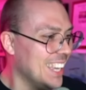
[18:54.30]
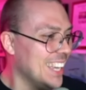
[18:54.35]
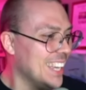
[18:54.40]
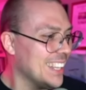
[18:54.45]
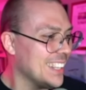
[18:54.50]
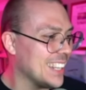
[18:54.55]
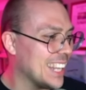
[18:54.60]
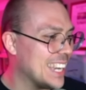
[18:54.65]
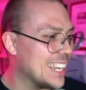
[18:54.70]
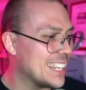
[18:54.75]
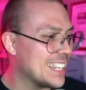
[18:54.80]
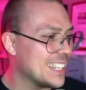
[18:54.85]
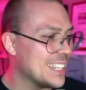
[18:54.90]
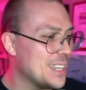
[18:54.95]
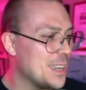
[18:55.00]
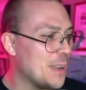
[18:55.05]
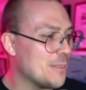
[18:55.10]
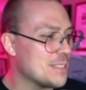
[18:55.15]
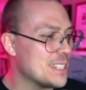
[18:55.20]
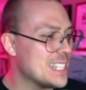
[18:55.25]
like,
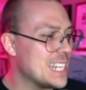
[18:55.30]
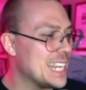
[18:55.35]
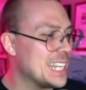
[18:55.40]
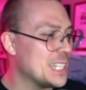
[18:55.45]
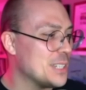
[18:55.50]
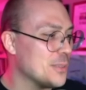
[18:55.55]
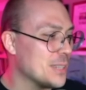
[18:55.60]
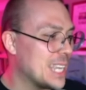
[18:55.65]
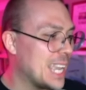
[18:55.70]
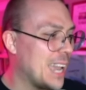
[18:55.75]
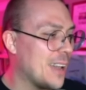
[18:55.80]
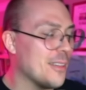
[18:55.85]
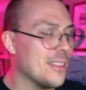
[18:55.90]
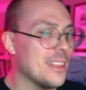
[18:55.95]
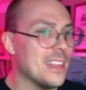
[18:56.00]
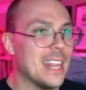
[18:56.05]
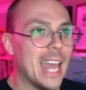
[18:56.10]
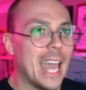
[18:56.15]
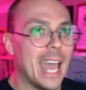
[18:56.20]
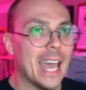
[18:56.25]
you have to take into
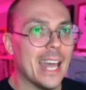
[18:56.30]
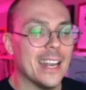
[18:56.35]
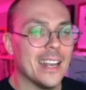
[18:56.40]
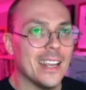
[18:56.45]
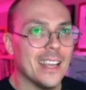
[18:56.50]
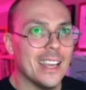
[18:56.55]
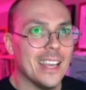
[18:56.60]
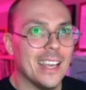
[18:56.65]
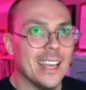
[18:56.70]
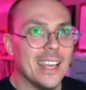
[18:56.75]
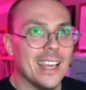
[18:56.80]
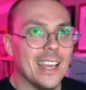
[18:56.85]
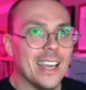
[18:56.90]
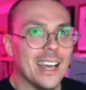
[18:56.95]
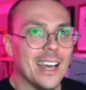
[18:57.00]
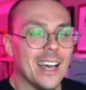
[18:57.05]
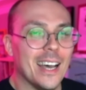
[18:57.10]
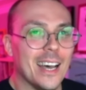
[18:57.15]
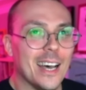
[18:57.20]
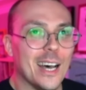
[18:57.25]
account that.
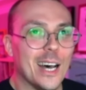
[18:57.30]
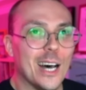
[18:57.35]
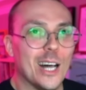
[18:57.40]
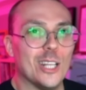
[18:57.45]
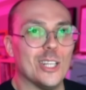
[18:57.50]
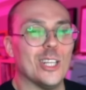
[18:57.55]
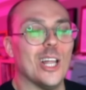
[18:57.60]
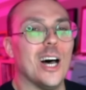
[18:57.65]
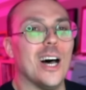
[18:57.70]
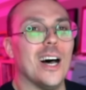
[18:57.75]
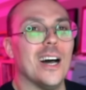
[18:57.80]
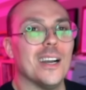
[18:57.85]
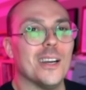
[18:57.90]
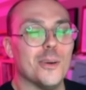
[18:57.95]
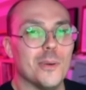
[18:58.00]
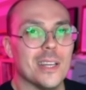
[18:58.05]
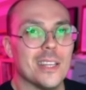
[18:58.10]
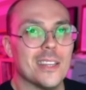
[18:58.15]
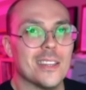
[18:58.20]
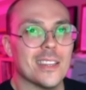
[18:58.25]
Along
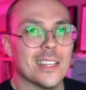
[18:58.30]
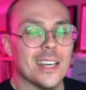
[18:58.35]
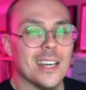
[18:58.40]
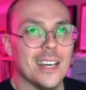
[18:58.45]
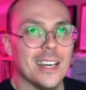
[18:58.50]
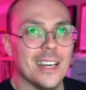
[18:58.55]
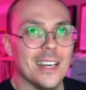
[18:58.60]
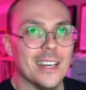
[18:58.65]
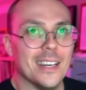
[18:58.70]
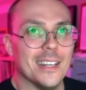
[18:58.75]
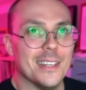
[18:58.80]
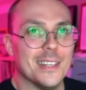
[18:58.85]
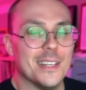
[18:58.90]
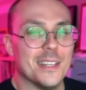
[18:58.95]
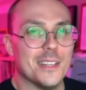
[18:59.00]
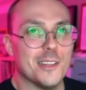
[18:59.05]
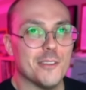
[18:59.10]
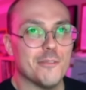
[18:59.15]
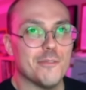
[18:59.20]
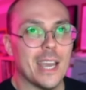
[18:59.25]
with
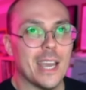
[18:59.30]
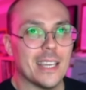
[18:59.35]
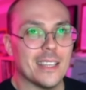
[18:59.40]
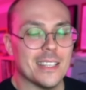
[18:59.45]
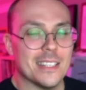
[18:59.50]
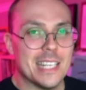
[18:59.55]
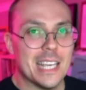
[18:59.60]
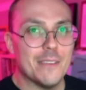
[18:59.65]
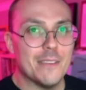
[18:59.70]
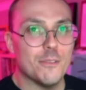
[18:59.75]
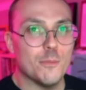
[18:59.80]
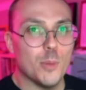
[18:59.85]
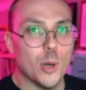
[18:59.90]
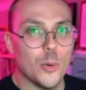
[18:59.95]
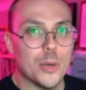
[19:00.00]
the fact that David Bowie